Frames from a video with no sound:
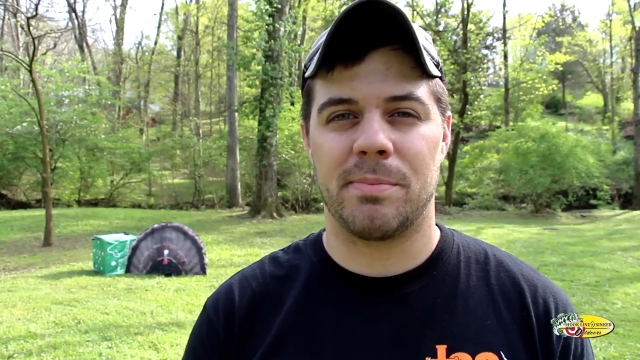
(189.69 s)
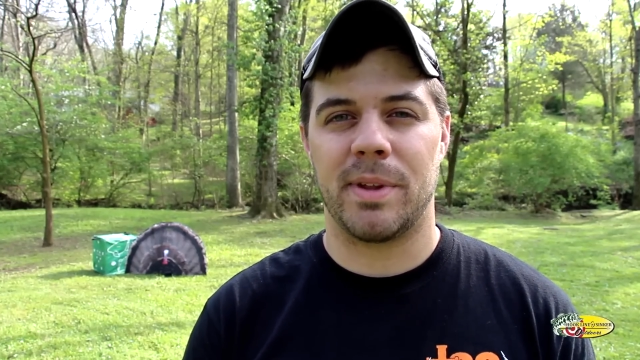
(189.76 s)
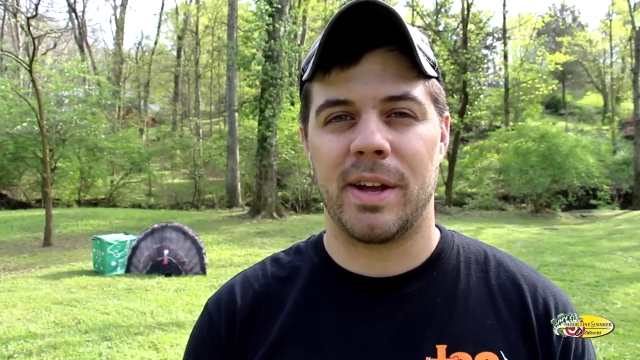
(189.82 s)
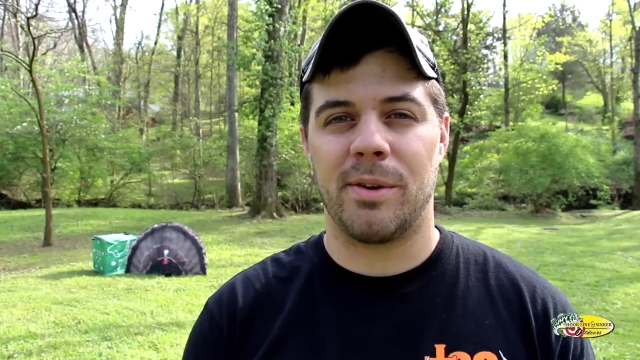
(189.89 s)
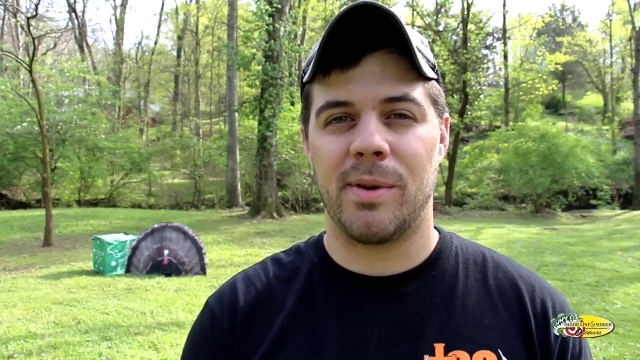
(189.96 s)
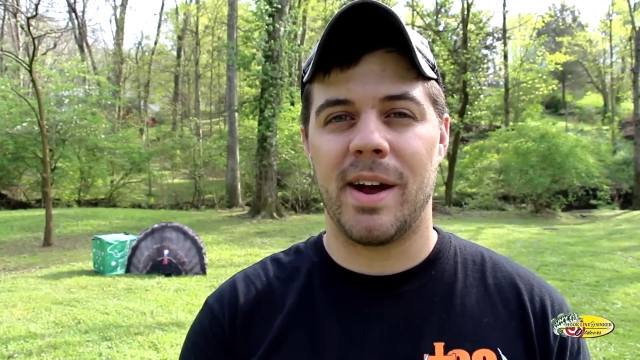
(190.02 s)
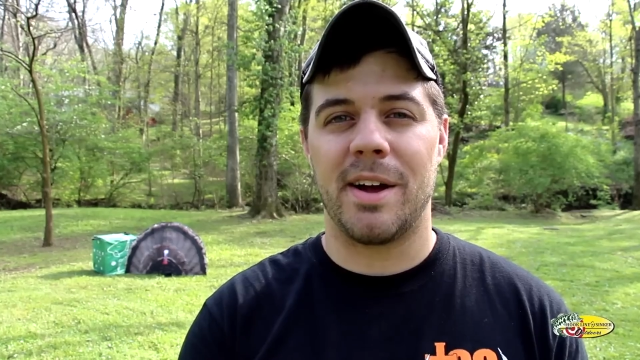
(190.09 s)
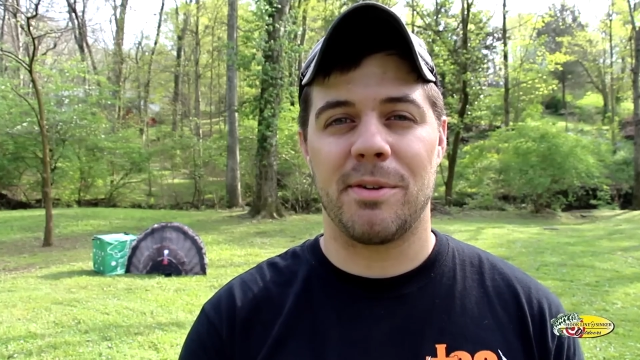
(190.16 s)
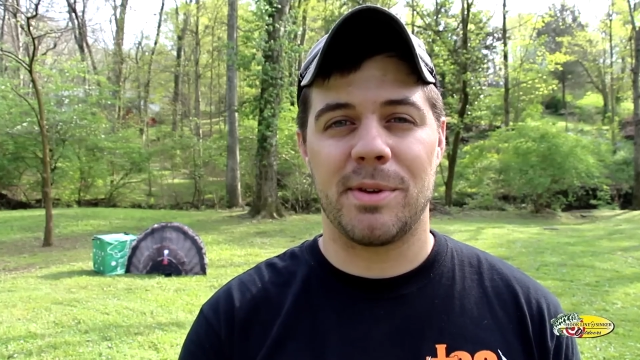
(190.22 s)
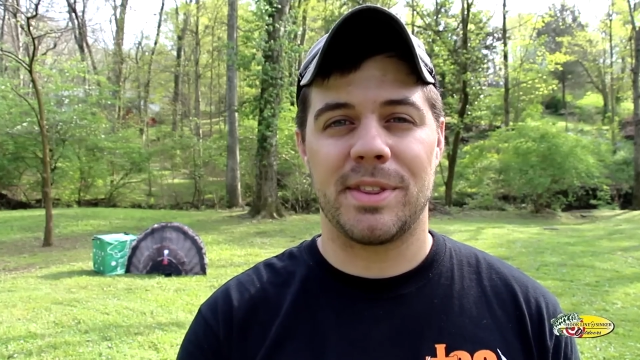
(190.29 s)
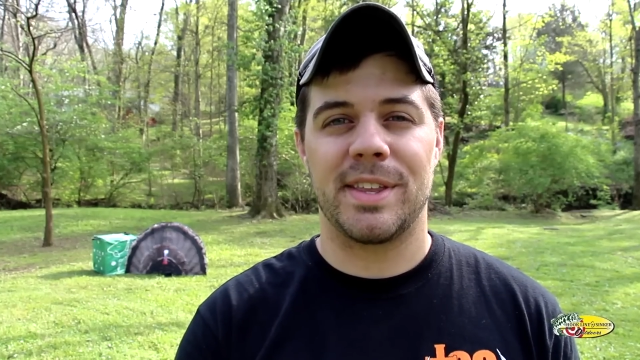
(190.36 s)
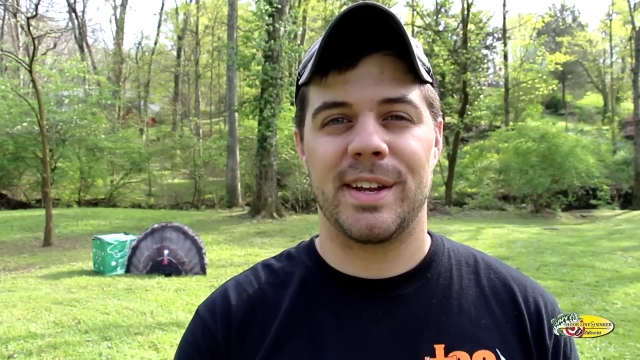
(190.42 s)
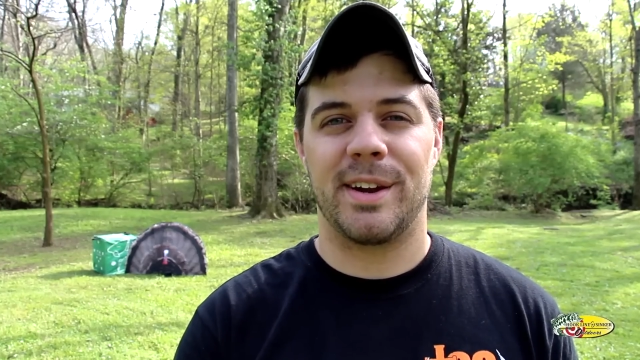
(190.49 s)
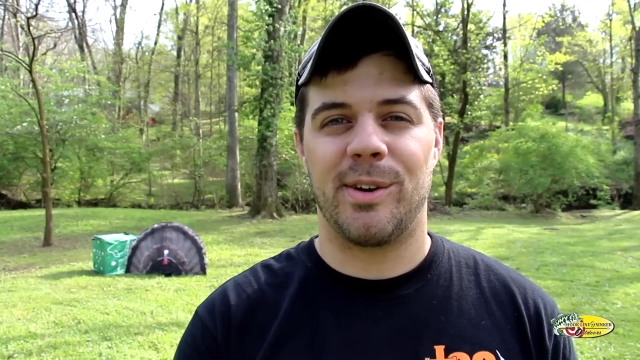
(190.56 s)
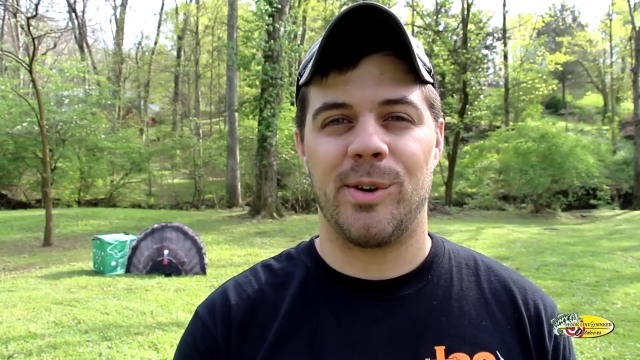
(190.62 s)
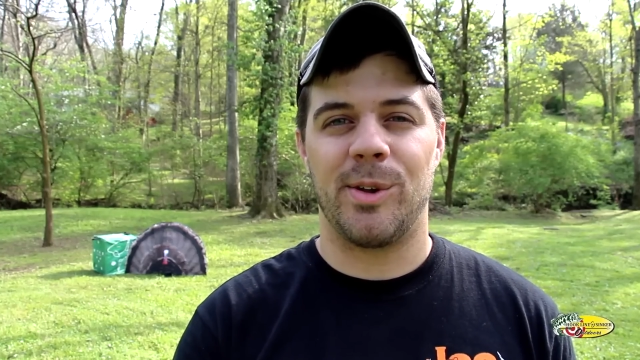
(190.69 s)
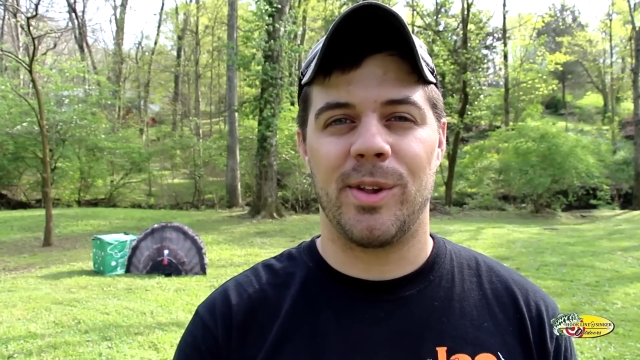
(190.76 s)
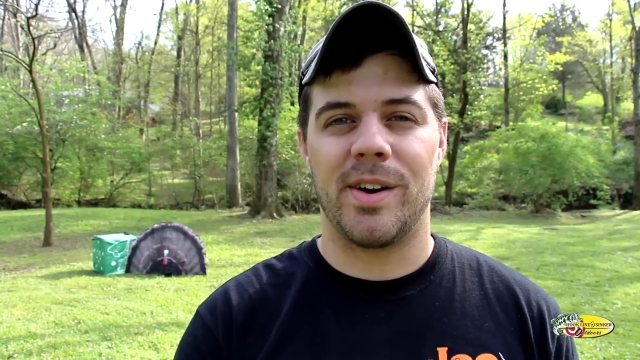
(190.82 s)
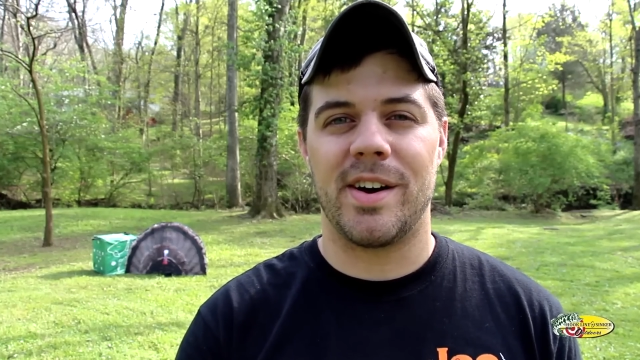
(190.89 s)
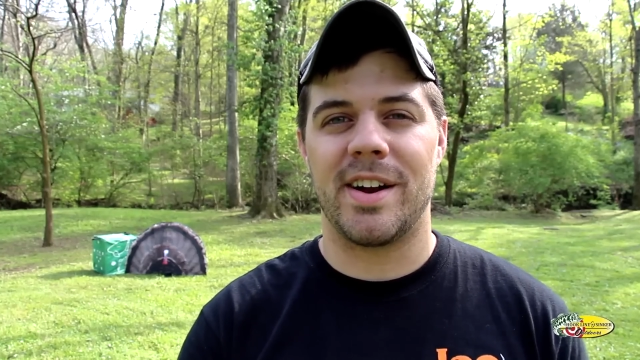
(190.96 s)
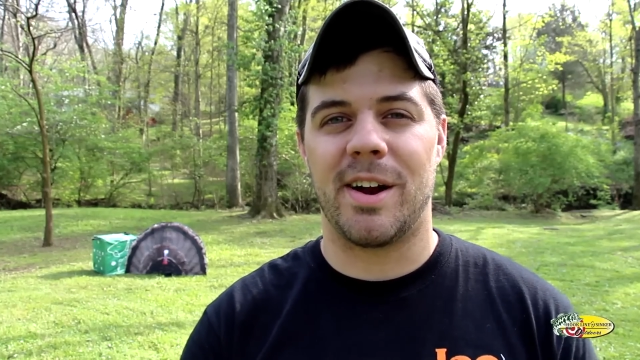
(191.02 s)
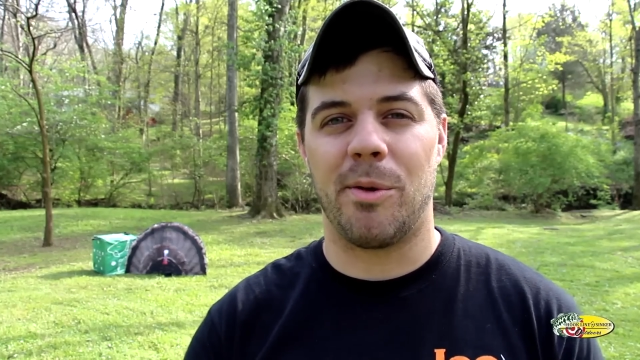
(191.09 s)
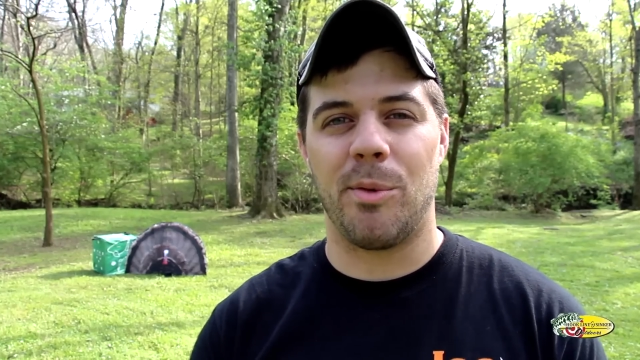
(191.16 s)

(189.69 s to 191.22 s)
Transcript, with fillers: and play around with it a whole lot,